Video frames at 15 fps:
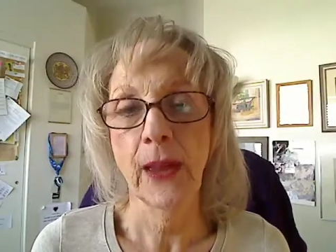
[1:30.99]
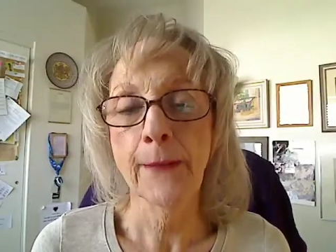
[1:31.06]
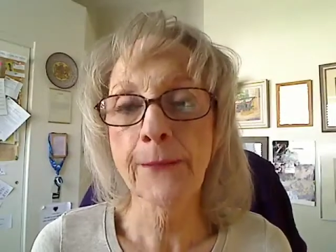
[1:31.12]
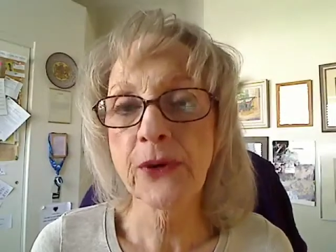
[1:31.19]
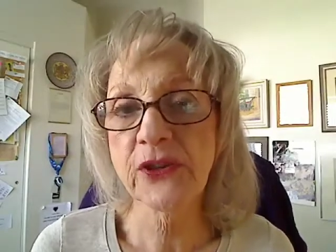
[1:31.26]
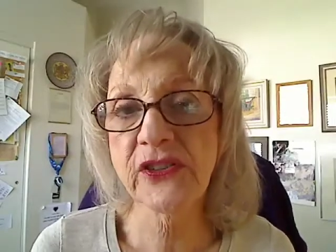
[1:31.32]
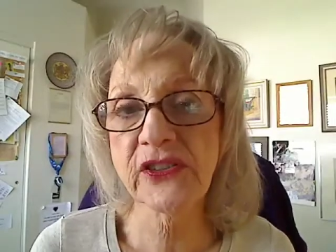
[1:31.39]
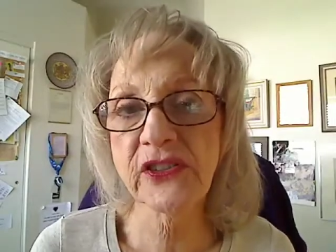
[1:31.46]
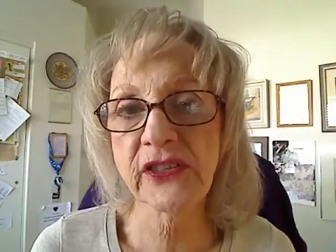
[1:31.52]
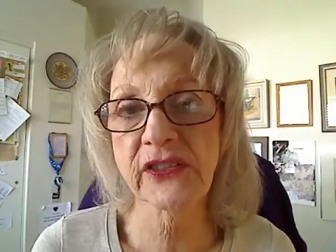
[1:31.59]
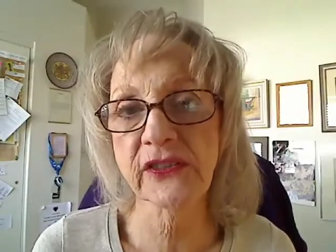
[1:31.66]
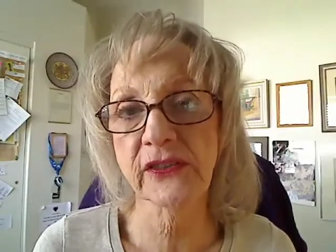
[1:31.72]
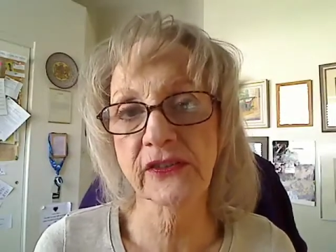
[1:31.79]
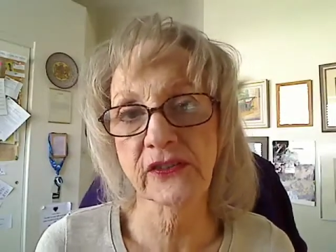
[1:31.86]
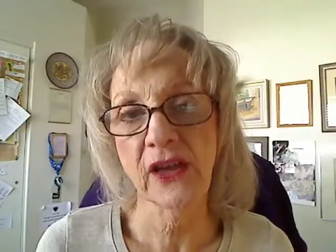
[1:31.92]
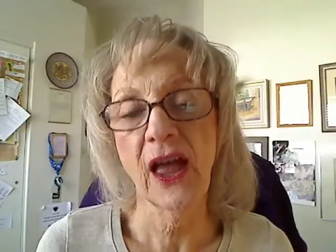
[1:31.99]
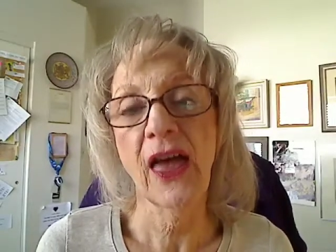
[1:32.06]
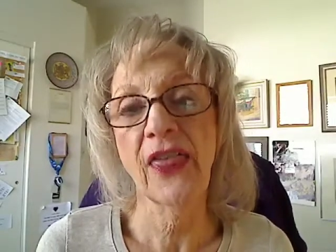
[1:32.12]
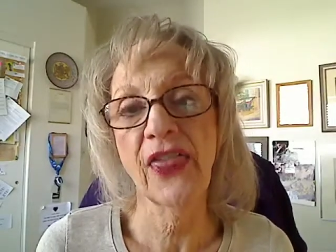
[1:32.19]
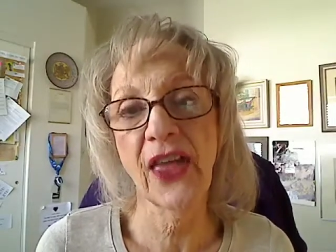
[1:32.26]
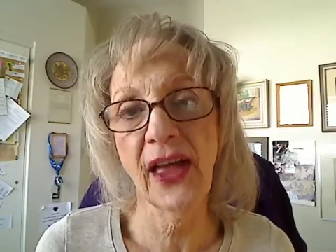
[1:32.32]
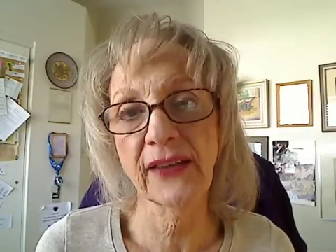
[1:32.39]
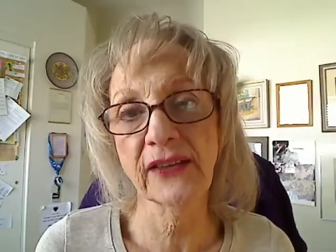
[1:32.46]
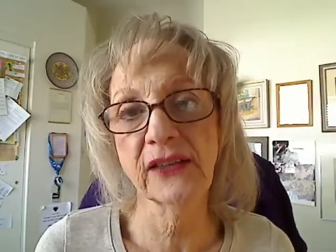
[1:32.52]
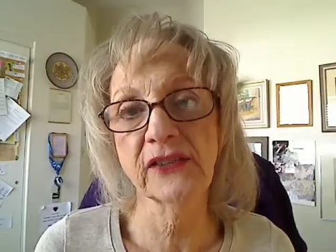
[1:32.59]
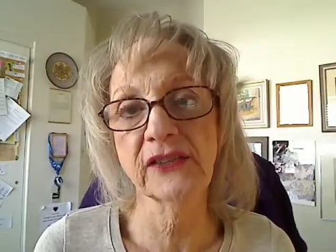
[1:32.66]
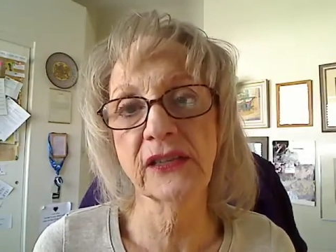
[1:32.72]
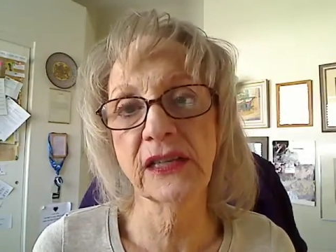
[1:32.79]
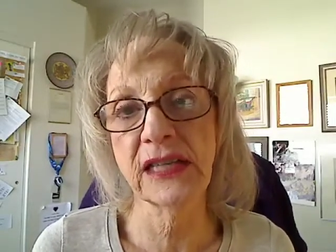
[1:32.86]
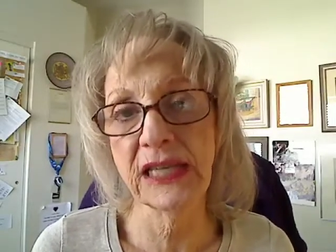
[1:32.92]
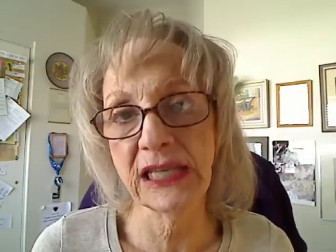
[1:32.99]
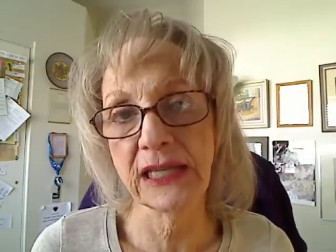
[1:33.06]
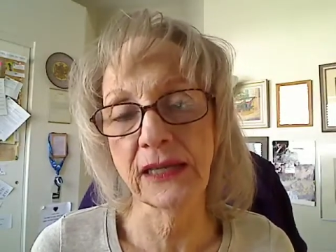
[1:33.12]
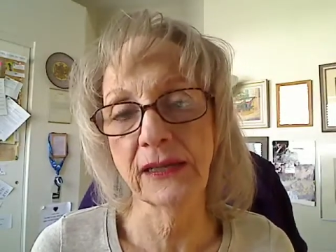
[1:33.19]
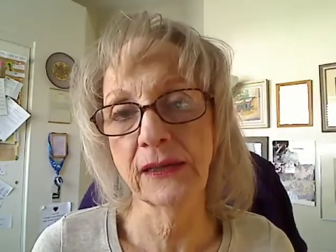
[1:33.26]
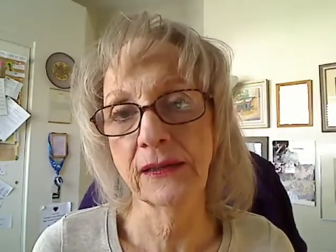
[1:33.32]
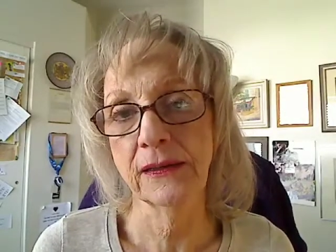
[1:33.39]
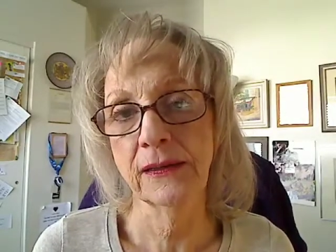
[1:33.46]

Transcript: Persistence. That is the key.